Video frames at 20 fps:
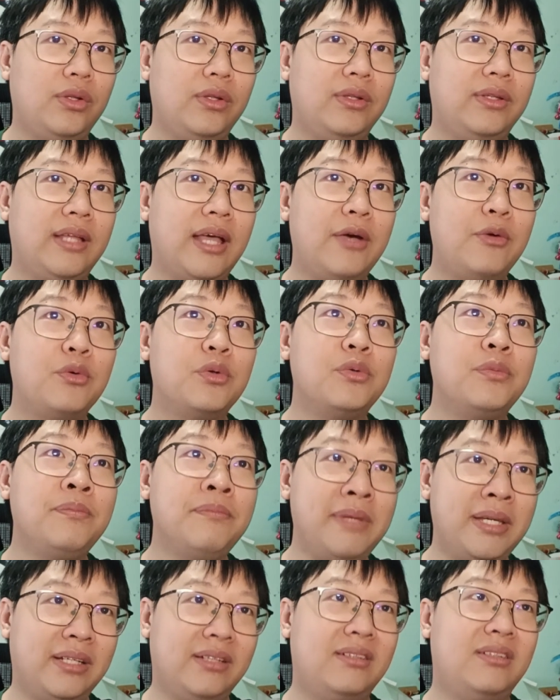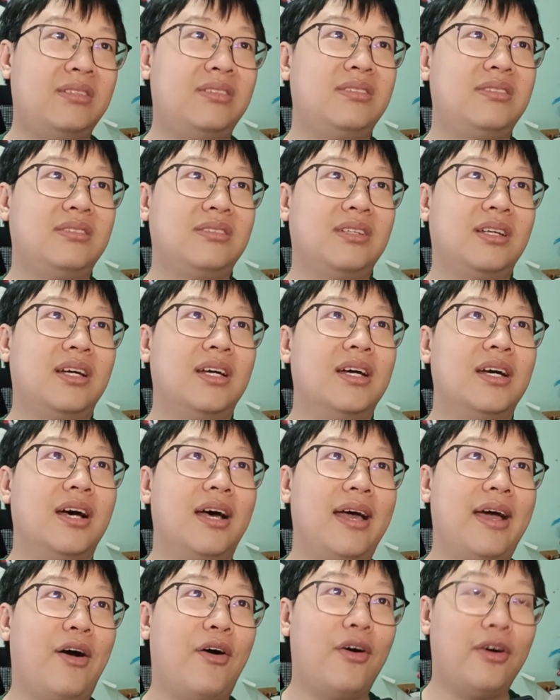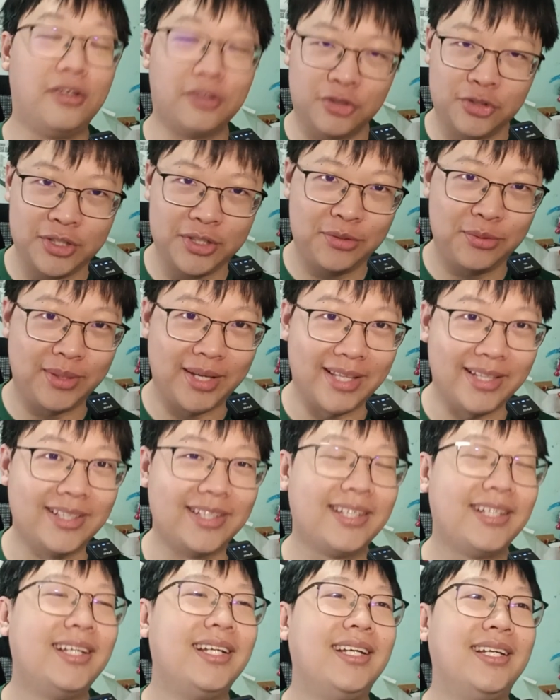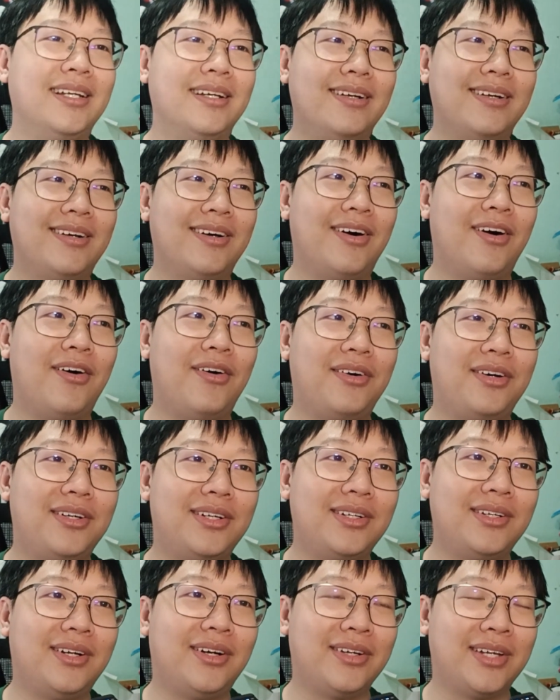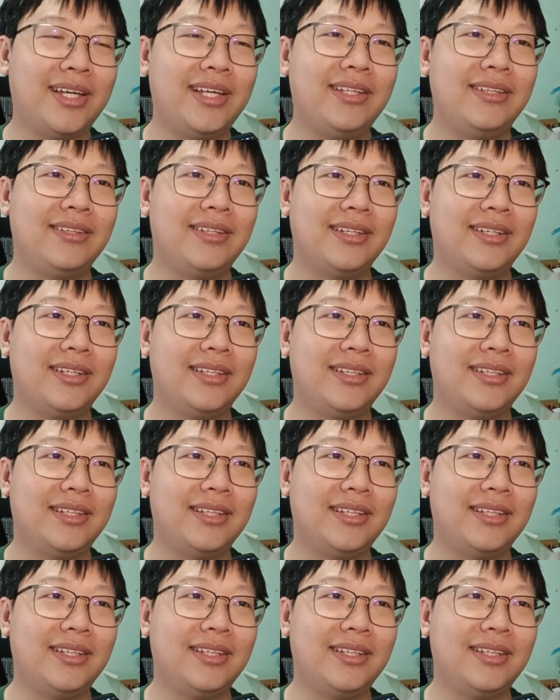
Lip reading: they will mix all 3 together. Or okay, the